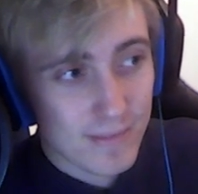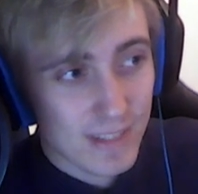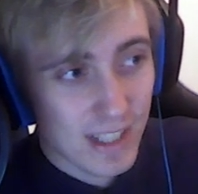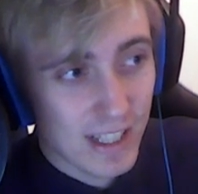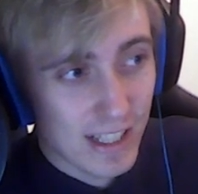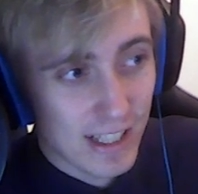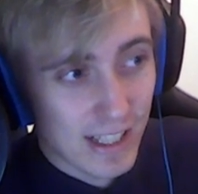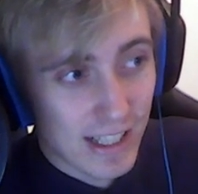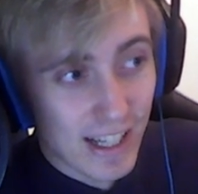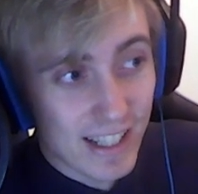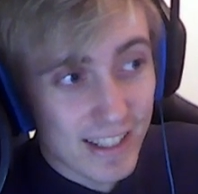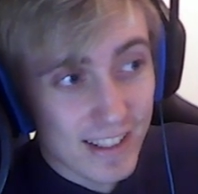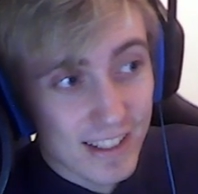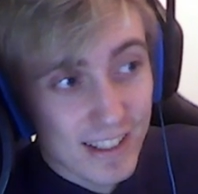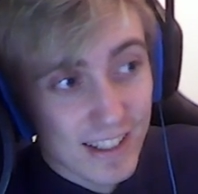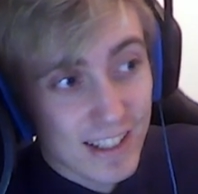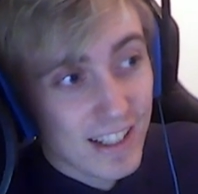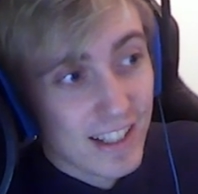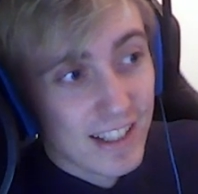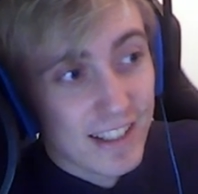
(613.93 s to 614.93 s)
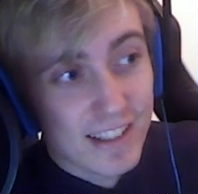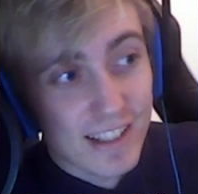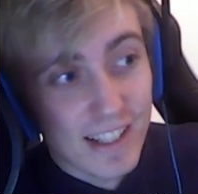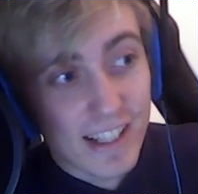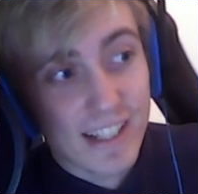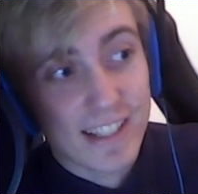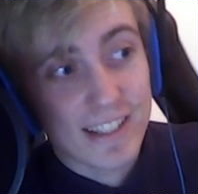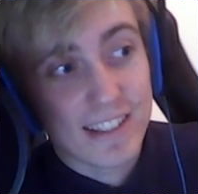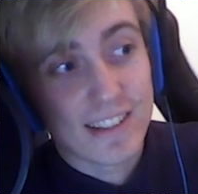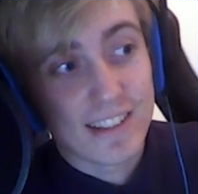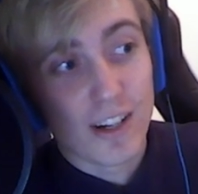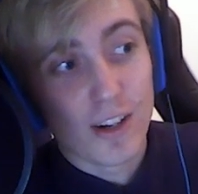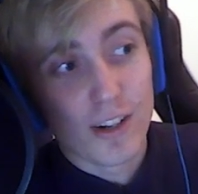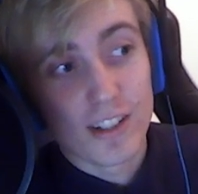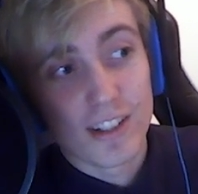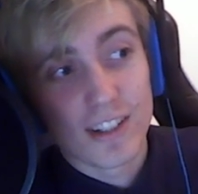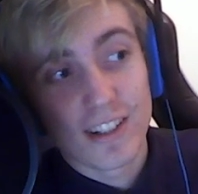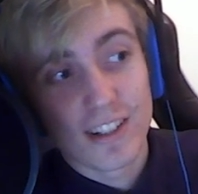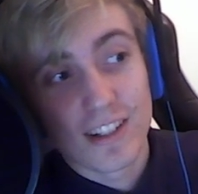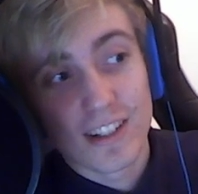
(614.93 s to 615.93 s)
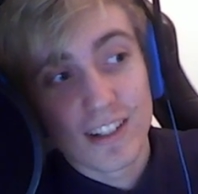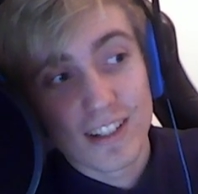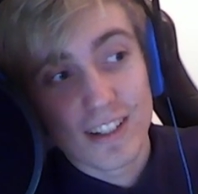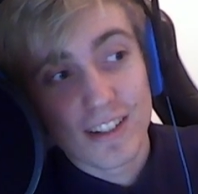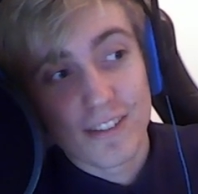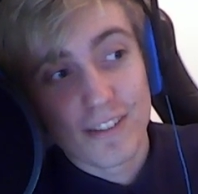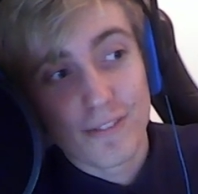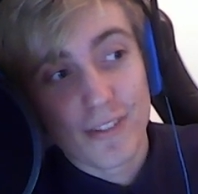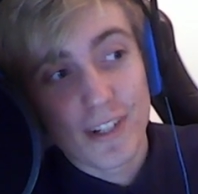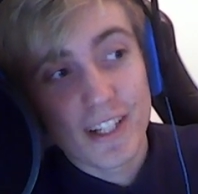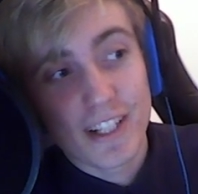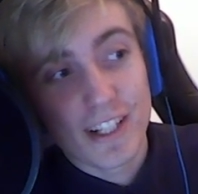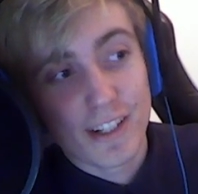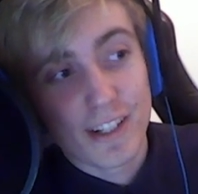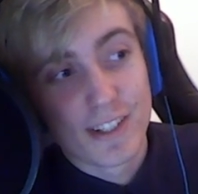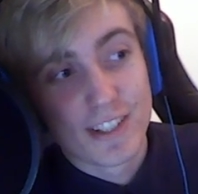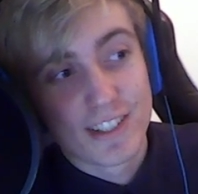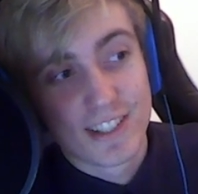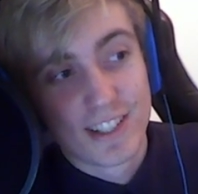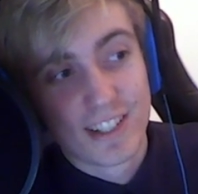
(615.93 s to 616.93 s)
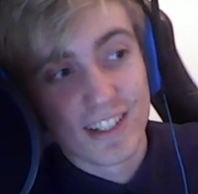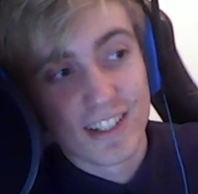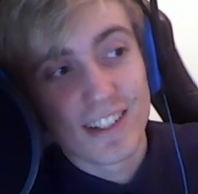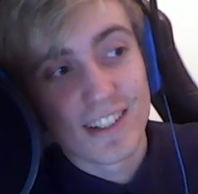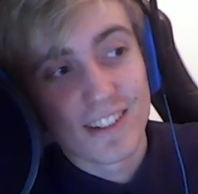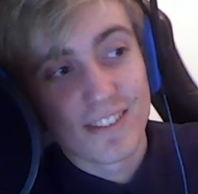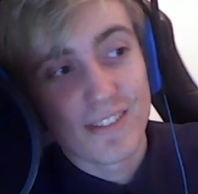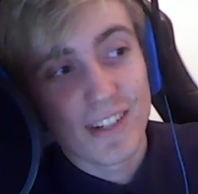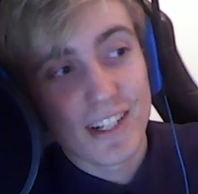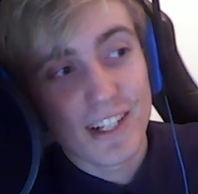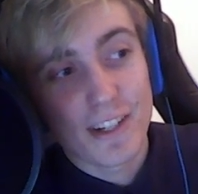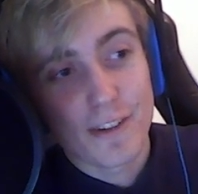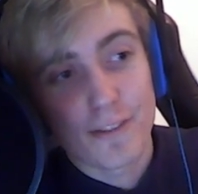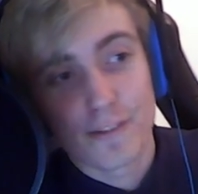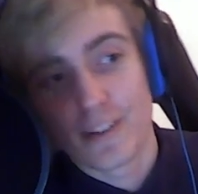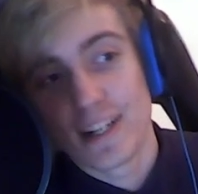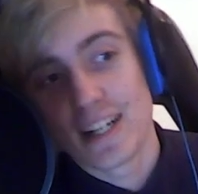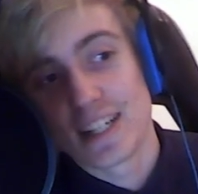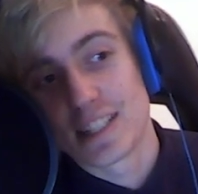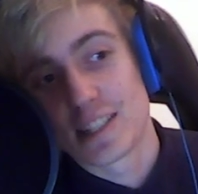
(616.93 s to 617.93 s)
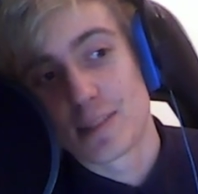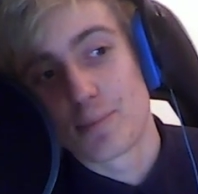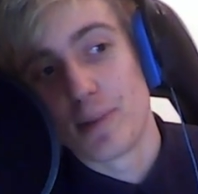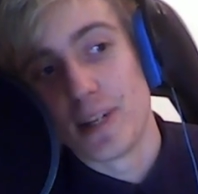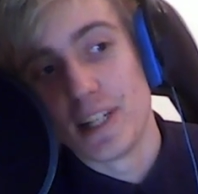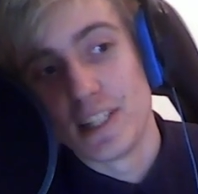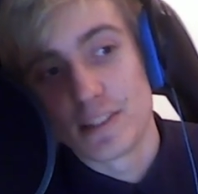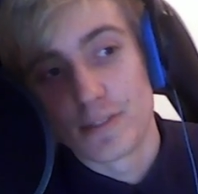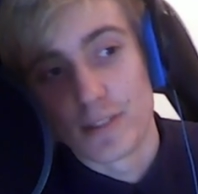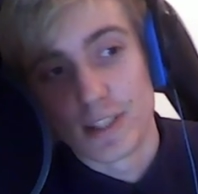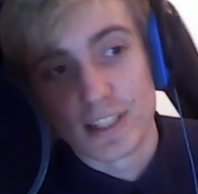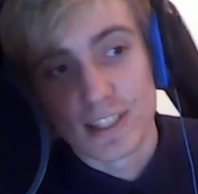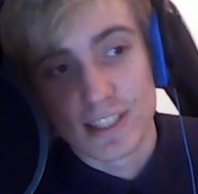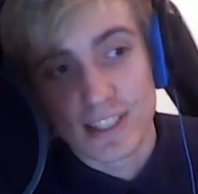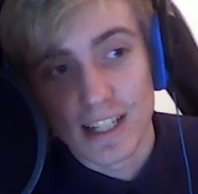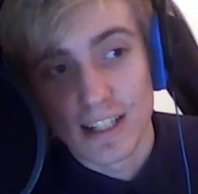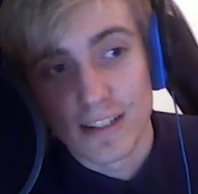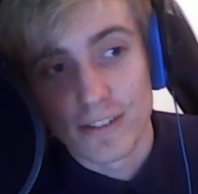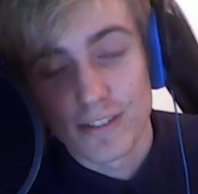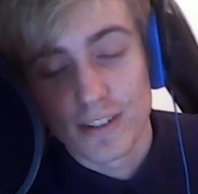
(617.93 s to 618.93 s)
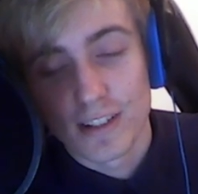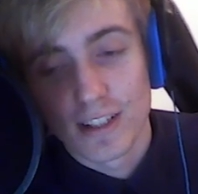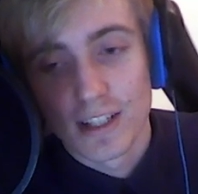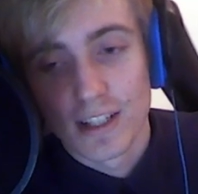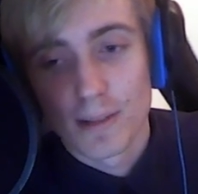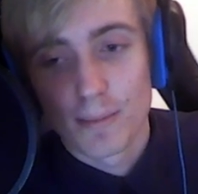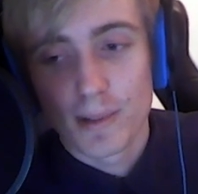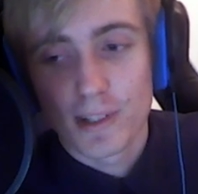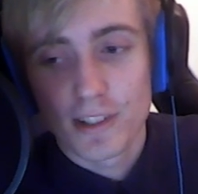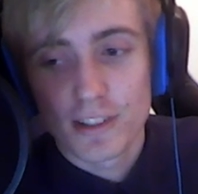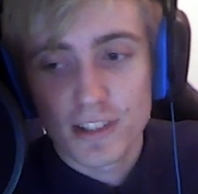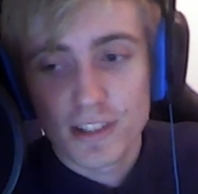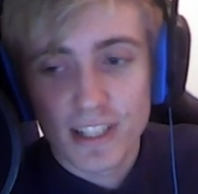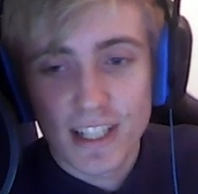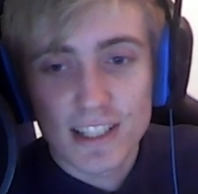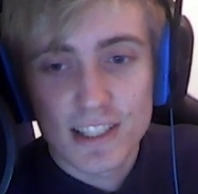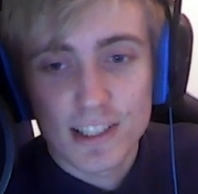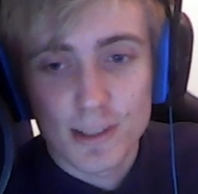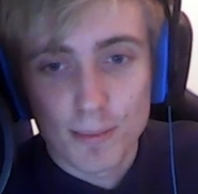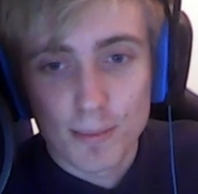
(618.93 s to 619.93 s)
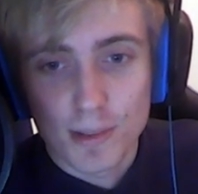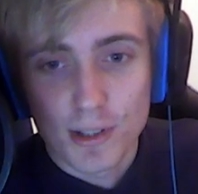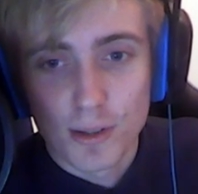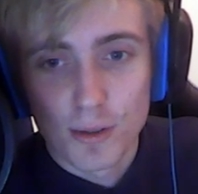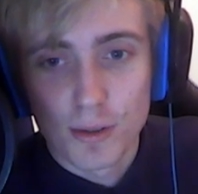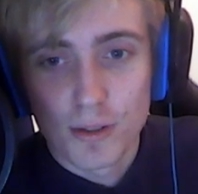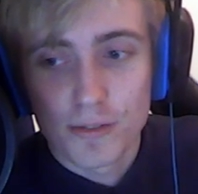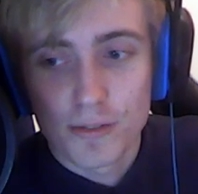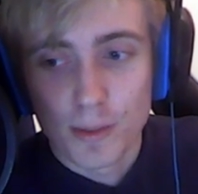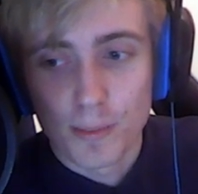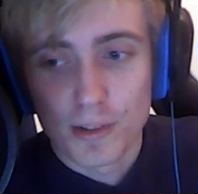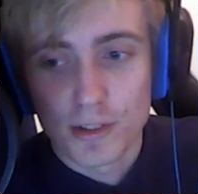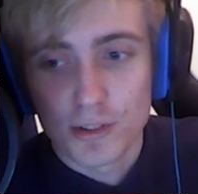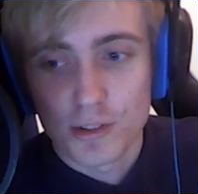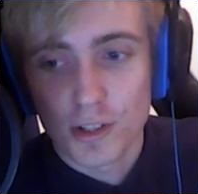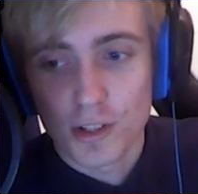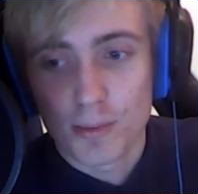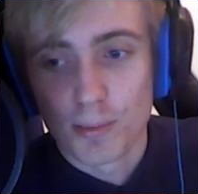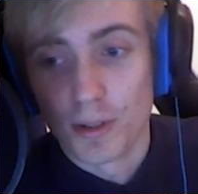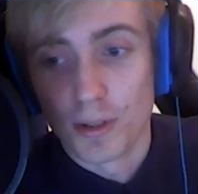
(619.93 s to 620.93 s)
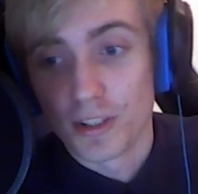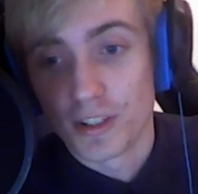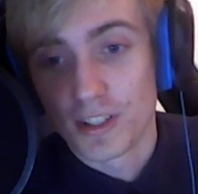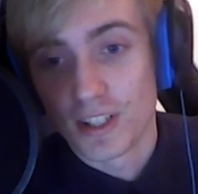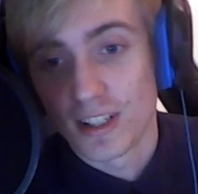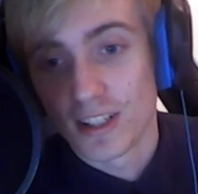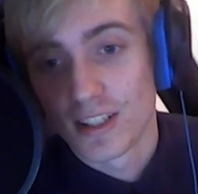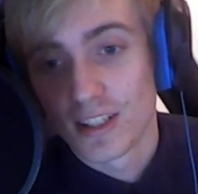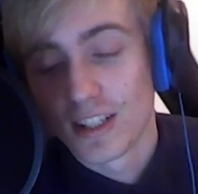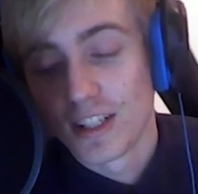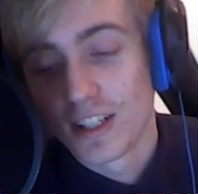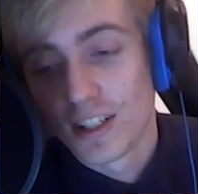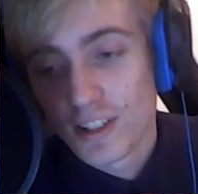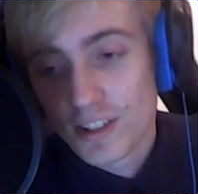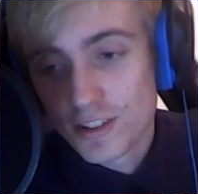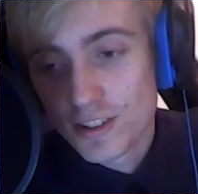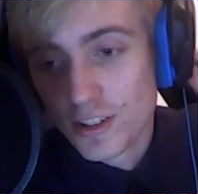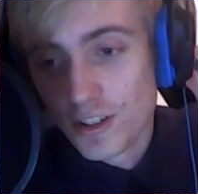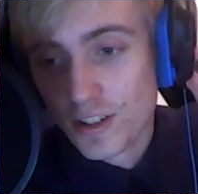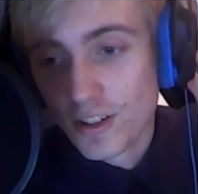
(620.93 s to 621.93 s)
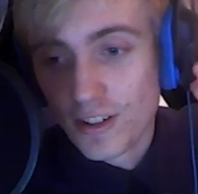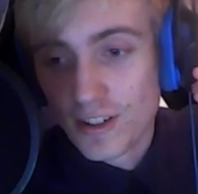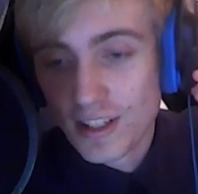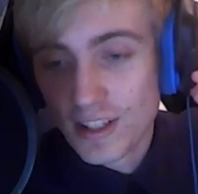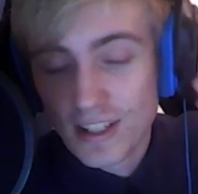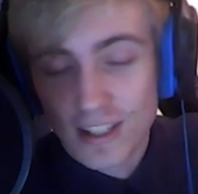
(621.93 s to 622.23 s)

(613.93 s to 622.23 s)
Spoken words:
and it very fast pace for itself, because you get some gold from the slot portal. So